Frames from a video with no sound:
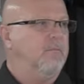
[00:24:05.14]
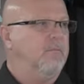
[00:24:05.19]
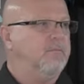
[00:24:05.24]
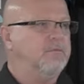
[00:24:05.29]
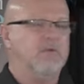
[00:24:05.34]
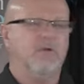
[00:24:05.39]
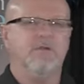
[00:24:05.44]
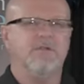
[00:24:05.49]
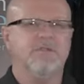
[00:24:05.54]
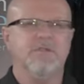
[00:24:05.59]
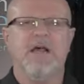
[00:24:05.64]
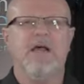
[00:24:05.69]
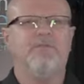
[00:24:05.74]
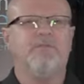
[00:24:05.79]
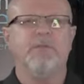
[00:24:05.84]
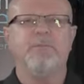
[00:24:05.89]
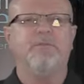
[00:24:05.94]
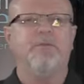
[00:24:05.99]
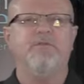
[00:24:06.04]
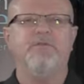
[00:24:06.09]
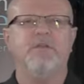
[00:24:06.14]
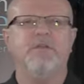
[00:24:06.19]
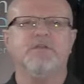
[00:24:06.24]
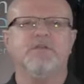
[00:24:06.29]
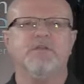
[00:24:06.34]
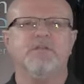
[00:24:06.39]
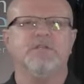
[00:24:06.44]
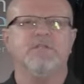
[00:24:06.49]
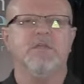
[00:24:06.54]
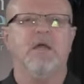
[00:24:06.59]
So it's not the
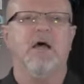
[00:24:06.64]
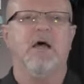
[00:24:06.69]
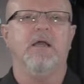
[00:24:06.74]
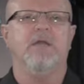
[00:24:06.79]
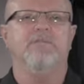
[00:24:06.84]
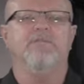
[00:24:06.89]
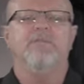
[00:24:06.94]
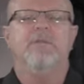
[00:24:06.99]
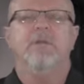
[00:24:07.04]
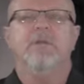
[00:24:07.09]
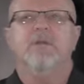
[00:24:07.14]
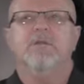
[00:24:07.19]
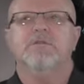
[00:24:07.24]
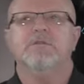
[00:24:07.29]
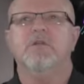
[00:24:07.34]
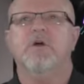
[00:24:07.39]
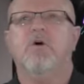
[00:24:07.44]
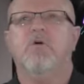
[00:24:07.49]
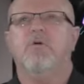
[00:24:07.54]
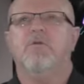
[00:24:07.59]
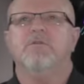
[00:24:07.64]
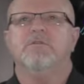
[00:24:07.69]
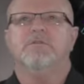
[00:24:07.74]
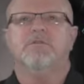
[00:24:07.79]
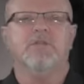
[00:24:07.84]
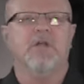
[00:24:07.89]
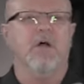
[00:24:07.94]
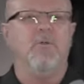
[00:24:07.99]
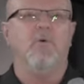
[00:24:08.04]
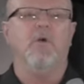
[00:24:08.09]
provision side. So
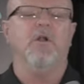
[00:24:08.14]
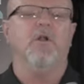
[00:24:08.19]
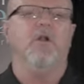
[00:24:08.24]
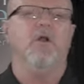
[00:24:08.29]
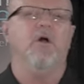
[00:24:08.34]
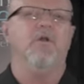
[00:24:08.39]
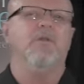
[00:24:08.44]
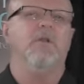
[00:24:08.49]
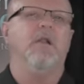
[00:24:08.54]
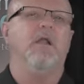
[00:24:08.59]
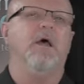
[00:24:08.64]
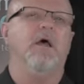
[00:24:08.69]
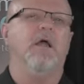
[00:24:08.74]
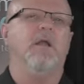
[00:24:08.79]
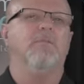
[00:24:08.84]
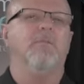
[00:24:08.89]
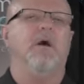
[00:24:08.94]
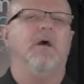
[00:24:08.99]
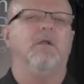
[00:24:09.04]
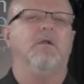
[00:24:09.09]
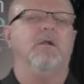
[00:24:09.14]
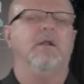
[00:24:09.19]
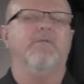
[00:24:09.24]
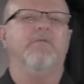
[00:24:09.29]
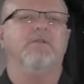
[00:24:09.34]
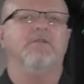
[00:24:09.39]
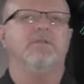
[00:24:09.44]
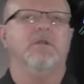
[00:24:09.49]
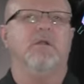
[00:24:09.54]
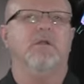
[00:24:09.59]
somewhere along the line, modern
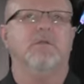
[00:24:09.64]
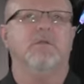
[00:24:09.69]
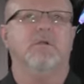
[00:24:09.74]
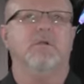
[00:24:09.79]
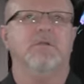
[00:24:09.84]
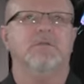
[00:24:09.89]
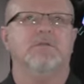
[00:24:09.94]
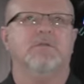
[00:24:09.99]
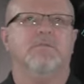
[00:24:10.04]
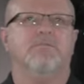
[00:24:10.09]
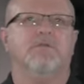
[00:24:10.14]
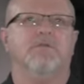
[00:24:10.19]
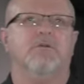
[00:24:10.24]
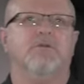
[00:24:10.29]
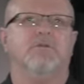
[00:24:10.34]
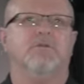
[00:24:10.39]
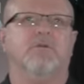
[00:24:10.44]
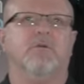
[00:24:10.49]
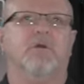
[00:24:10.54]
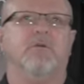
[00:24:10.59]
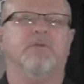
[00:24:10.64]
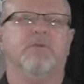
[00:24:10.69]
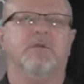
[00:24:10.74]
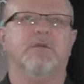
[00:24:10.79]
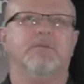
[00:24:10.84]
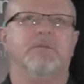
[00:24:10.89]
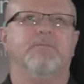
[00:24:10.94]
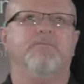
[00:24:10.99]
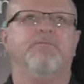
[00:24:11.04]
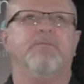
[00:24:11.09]
evangelicalism, church
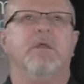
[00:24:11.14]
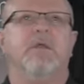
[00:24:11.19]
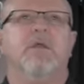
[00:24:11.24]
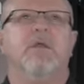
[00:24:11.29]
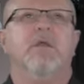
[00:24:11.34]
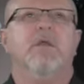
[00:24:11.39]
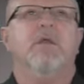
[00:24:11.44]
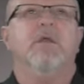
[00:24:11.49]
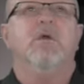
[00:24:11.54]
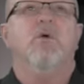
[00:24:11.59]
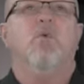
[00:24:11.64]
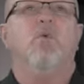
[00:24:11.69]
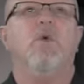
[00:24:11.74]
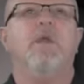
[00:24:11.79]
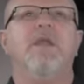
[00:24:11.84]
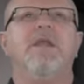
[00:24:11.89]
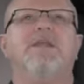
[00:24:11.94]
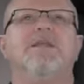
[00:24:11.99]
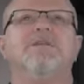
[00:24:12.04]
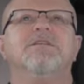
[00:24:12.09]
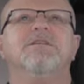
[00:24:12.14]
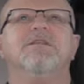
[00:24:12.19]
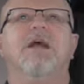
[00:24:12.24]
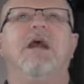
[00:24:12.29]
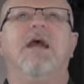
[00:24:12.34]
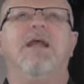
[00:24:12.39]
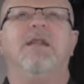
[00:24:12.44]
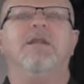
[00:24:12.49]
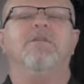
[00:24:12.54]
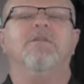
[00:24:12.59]
growthism, we
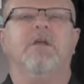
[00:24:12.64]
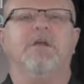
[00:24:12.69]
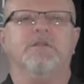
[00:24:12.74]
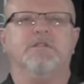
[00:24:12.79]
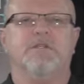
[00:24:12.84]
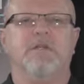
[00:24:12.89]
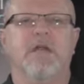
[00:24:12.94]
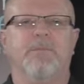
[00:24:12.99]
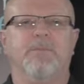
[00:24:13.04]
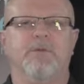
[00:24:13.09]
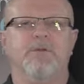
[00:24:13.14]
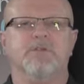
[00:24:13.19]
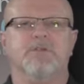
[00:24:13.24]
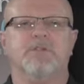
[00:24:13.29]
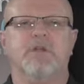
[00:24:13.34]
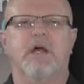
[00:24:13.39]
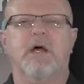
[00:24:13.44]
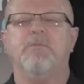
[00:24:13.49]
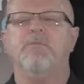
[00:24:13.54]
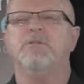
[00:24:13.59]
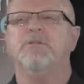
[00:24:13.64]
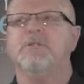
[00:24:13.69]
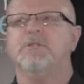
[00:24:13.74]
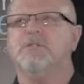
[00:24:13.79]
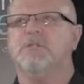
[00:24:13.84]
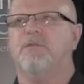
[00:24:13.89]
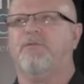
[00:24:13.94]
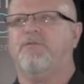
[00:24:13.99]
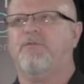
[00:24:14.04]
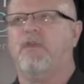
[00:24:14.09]
decided that shepherd's job was
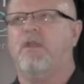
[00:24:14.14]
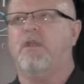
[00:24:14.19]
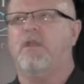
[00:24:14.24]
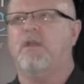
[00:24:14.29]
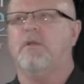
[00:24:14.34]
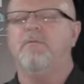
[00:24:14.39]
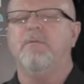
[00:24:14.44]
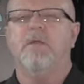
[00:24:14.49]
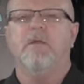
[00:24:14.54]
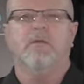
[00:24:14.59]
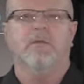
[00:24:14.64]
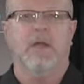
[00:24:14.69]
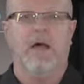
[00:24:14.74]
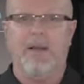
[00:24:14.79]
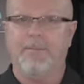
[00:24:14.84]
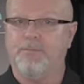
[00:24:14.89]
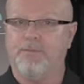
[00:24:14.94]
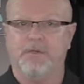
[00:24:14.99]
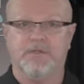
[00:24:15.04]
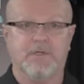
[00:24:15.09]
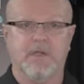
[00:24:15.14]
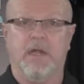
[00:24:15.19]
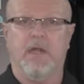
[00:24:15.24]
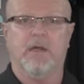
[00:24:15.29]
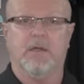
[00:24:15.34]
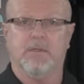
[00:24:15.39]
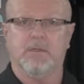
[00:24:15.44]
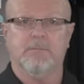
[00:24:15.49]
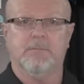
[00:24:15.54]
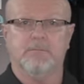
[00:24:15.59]
just to feed, not
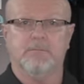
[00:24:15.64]
protect.